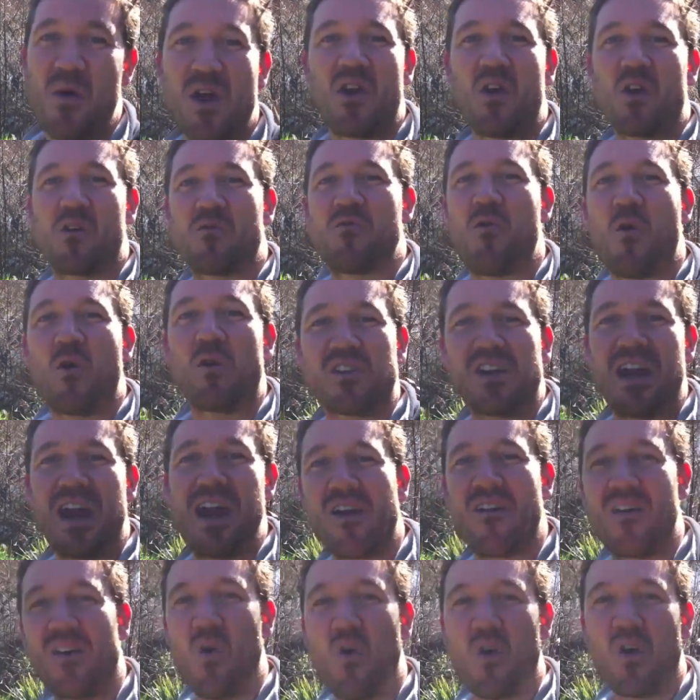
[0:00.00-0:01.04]
We look forward to
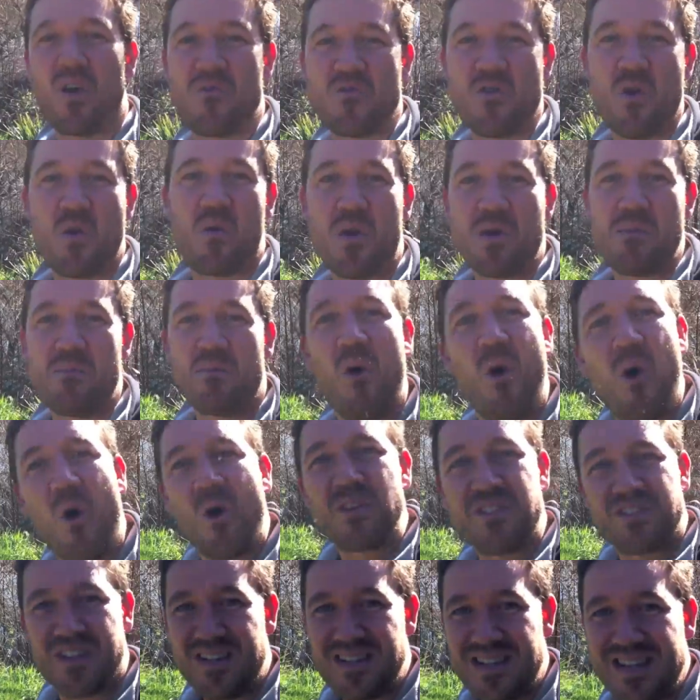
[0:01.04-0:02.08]
hearing all of your
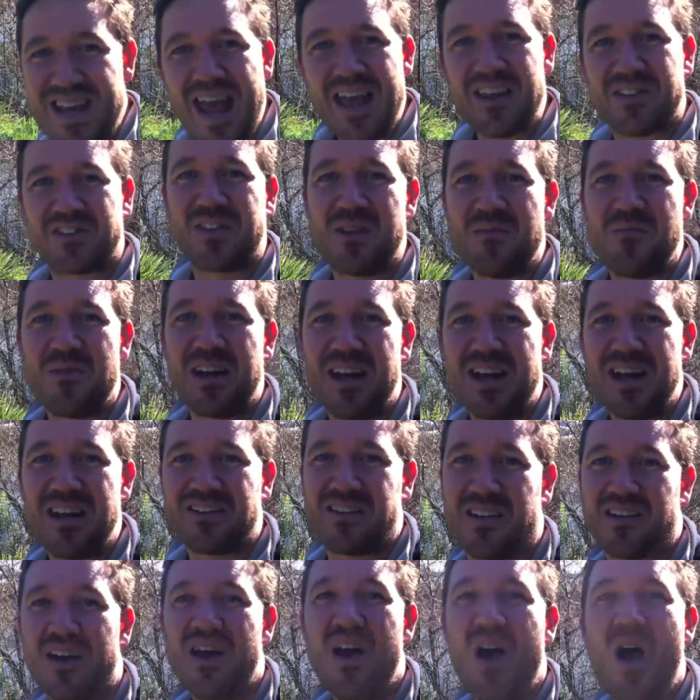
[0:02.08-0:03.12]
reports and
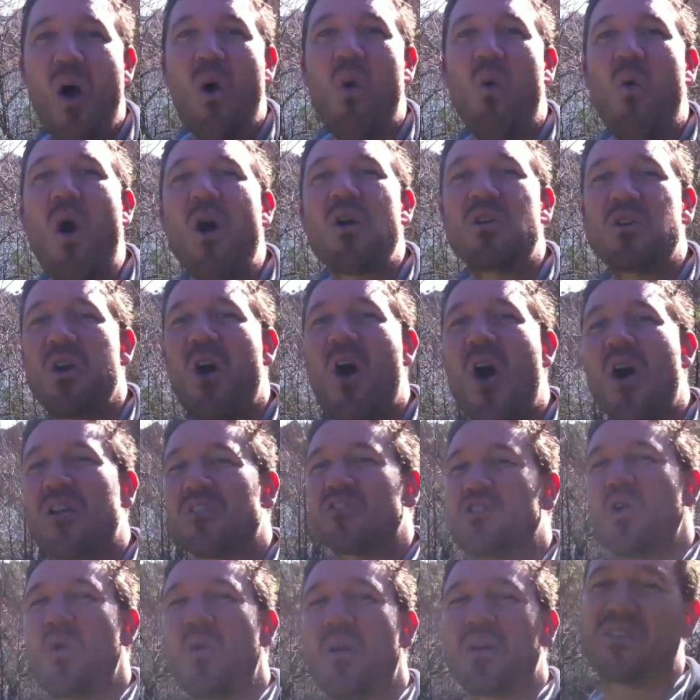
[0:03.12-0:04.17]
testimonies and what God
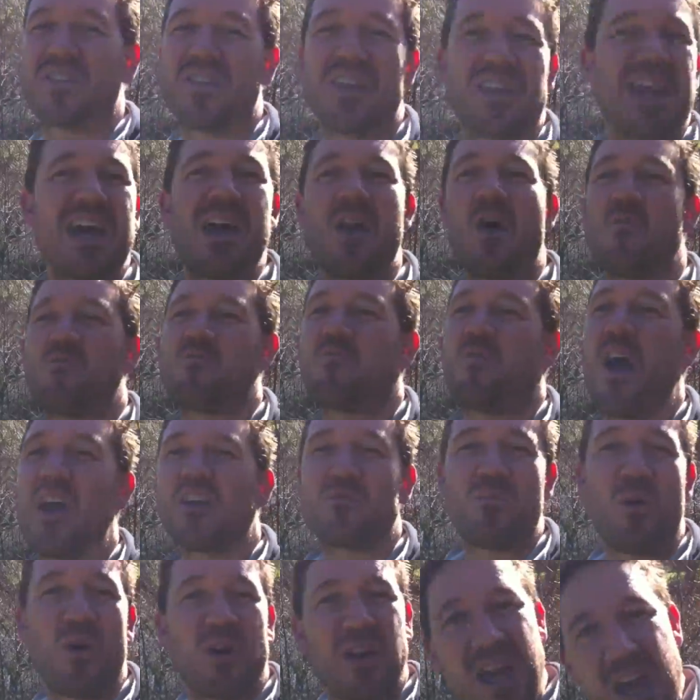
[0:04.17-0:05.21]
is doing. So get on
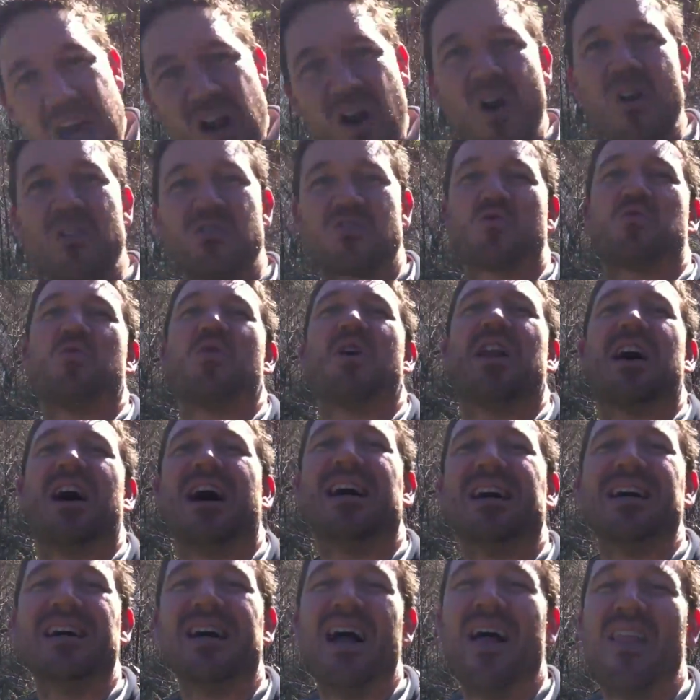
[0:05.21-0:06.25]
Facebook, get on
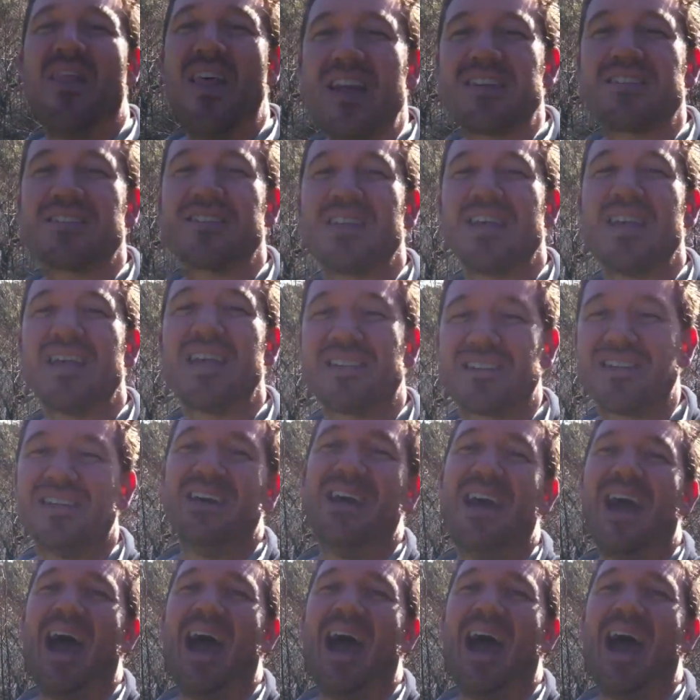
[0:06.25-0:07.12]
Twitter. That's it.